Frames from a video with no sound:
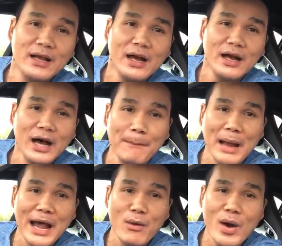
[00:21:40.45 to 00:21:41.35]

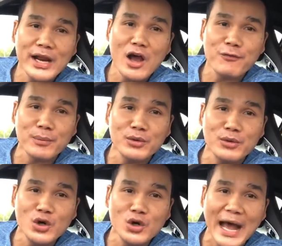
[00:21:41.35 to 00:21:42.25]
I want to know from you
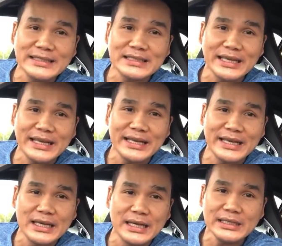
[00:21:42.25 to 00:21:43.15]
guys
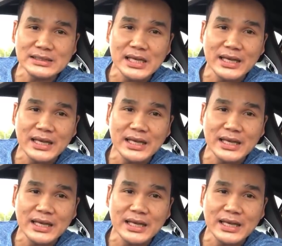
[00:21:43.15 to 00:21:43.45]
is,